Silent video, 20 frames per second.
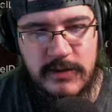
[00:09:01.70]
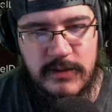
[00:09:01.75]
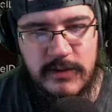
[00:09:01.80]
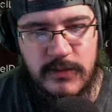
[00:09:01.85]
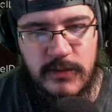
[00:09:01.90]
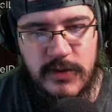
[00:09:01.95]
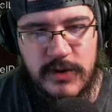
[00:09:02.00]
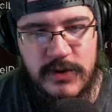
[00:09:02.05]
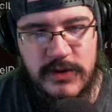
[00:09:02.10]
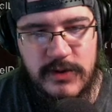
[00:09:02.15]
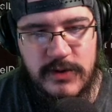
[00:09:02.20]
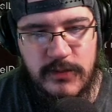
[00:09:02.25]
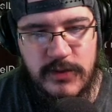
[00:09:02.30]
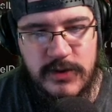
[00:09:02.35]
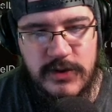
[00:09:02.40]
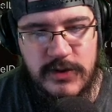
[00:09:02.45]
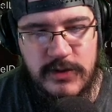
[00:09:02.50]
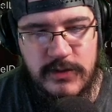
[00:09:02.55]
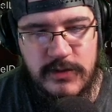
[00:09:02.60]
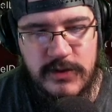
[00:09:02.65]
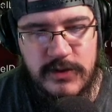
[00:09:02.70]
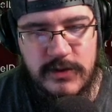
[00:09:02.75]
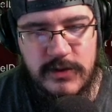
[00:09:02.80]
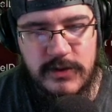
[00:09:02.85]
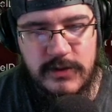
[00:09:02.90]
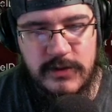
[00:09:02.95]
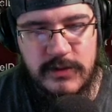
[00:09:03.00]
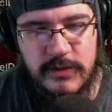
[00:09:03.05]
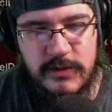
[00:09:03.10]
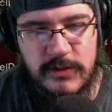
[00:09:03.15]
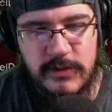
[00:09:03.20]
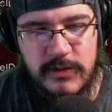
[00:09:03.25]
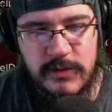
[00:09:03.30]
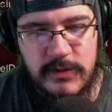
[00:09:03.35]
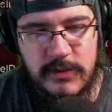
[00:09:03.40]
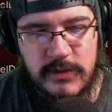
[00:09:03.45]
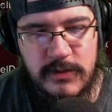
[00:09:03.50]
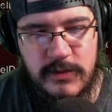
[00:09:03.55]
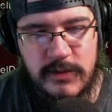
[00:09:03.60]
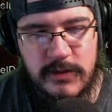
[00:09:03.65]
What are you, what are you...
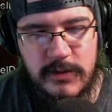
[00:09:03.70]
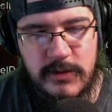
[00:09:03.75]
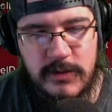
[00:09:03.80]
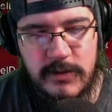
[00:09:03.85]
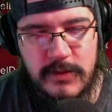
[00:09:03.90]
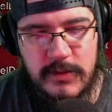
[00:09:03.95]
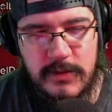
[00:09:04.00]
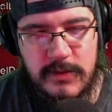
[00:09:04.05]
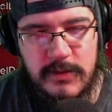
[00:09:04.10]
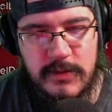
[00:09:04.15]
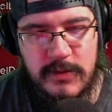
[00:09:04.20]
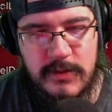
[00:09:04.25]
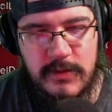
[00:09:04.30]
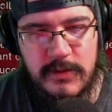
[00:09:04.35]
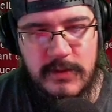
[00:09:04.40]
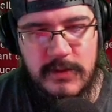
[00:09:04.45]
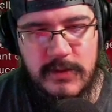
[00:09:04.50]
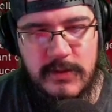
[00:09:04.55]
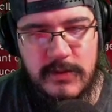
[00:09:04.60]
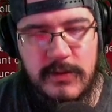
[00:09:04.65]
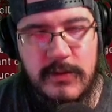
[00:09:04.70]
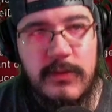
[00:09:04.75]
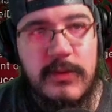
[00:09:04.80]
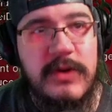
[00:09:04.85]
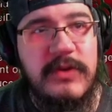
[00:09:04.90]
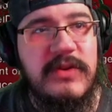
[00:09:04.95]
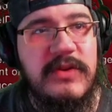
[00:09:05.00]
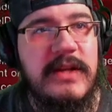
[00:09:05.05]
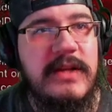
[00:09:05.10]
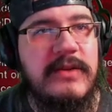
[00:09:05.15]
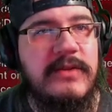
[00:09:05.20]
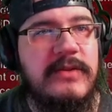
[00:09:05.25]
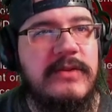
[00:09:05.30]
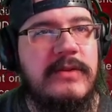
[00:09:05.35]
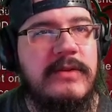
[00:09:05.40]
What is this?